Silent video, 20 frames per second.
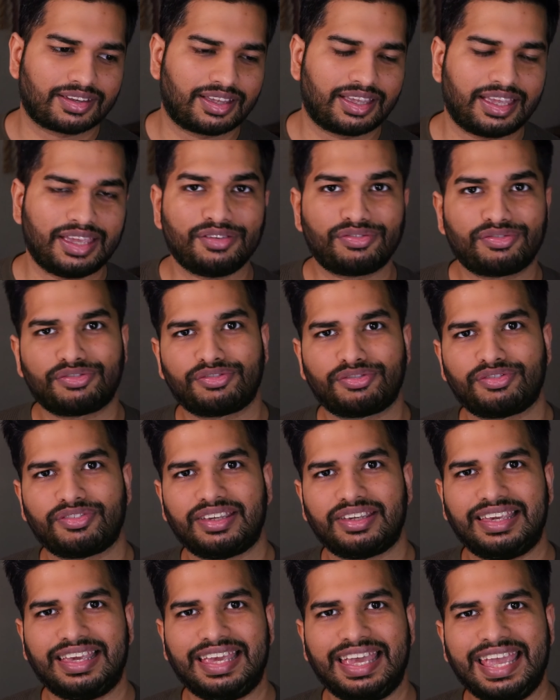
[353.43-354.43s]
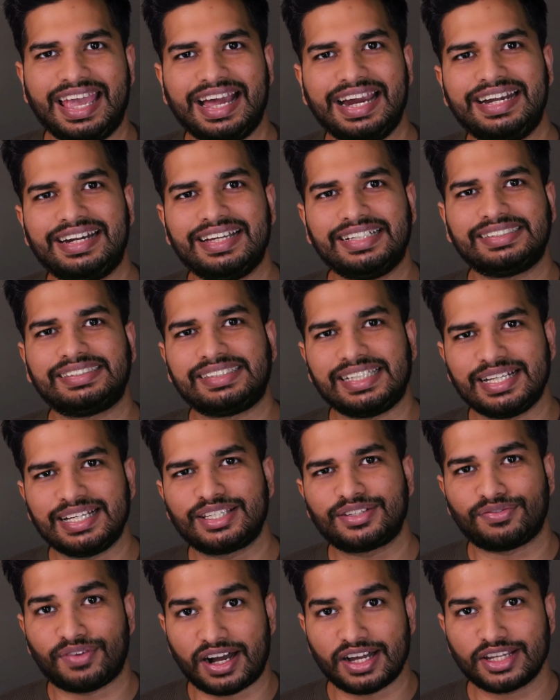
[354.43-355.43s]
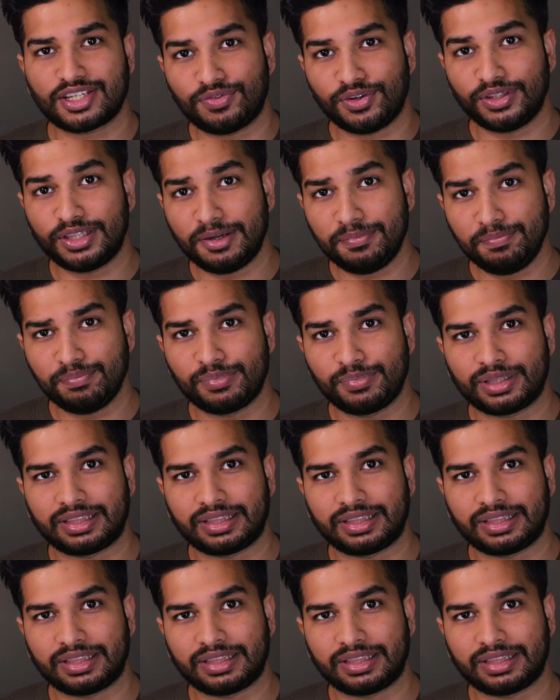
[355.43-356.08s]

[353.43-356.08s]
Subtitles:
if AI does things fast for them,